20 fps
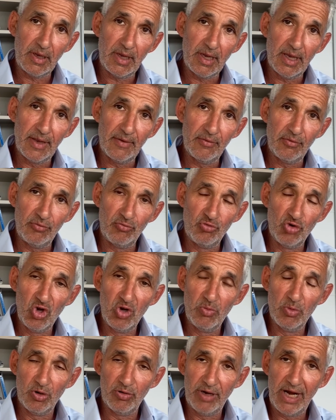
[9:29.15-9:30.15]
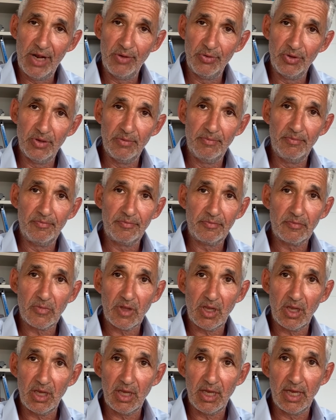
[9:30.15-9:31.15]
uh, room around them,
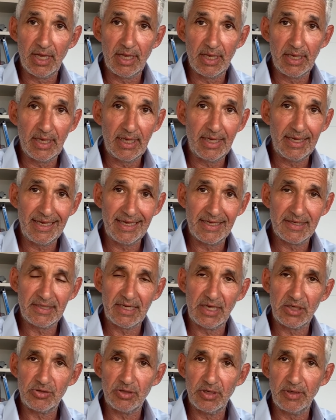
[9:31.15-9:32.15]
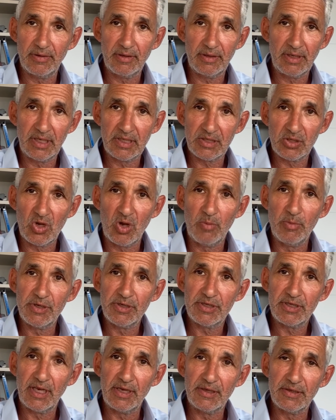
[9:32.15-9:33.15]
uh, et cetera. That's common
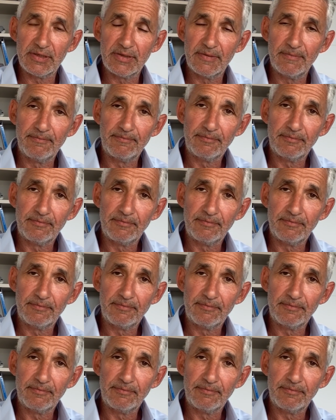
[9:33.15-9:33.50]
sense.